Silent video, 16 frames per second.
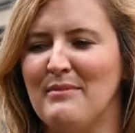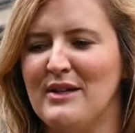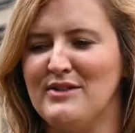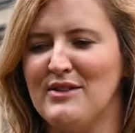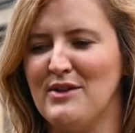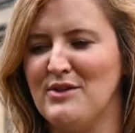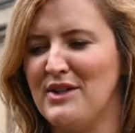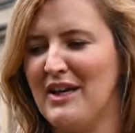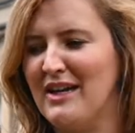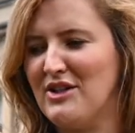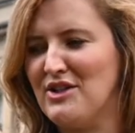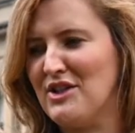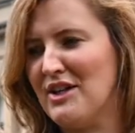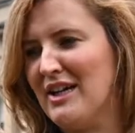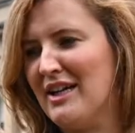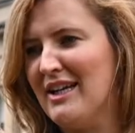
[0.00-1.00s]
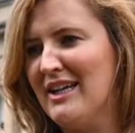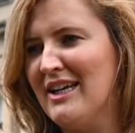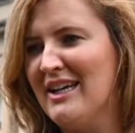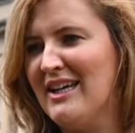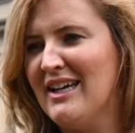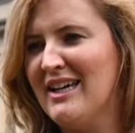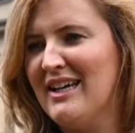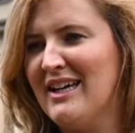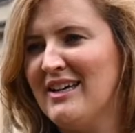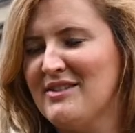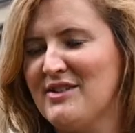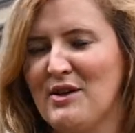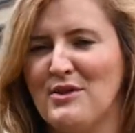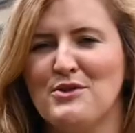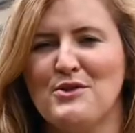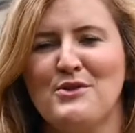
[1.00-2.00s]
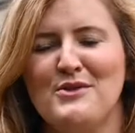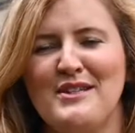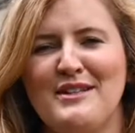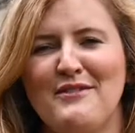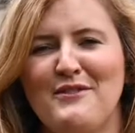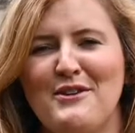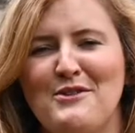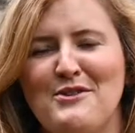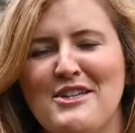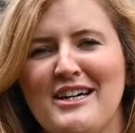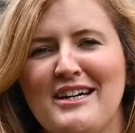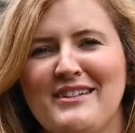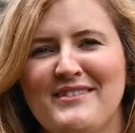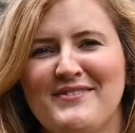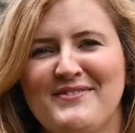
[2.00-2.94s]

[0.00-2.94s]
Association socials in the future.